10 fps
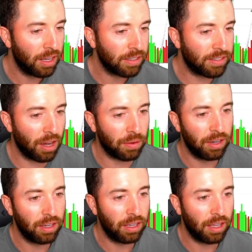So,
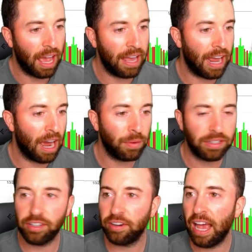and now what's
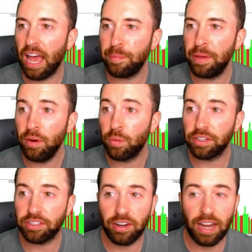starting to happen? We're
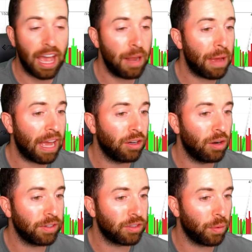starting to head back
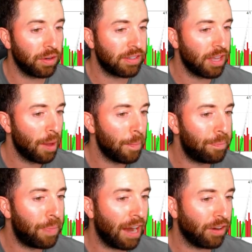over towards
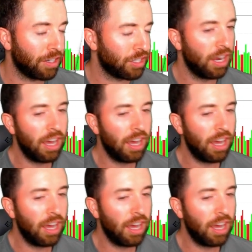bearish.